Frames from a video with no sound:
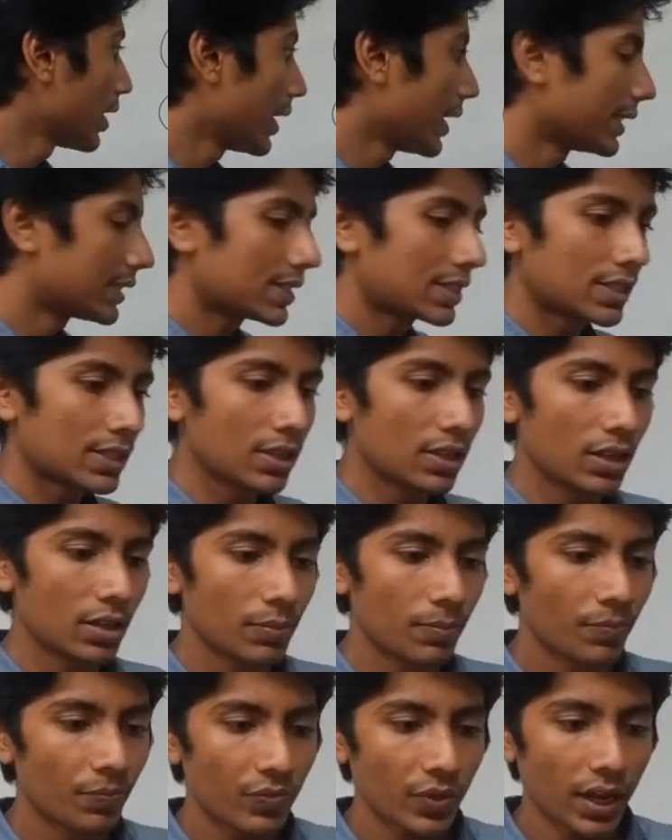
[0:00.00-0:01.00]
It's
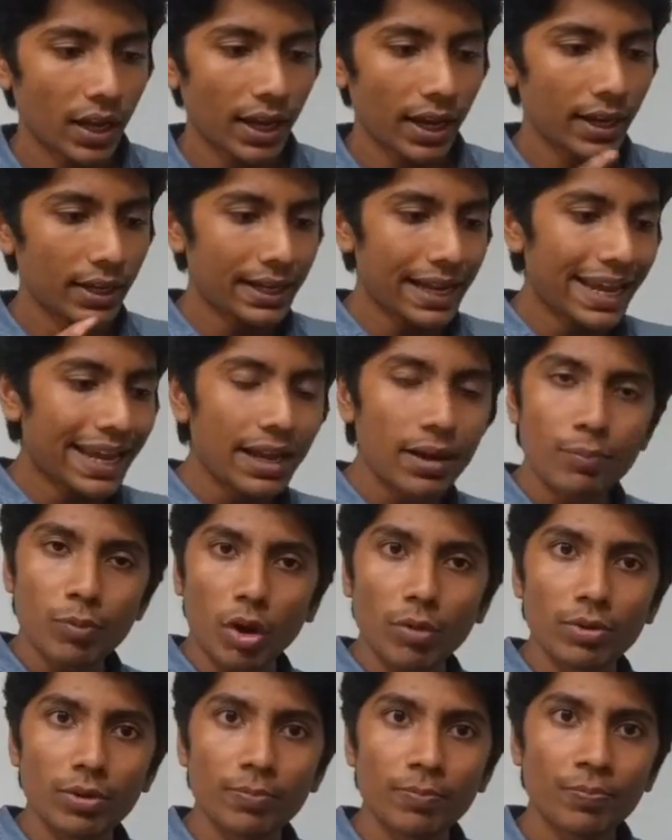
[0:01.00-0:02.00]
taking a
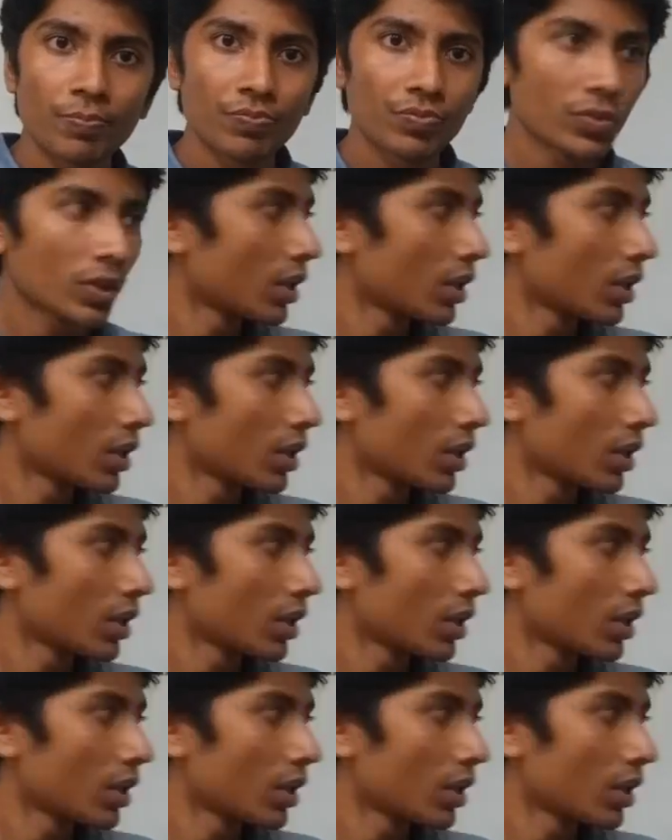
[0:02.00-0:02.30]
problem,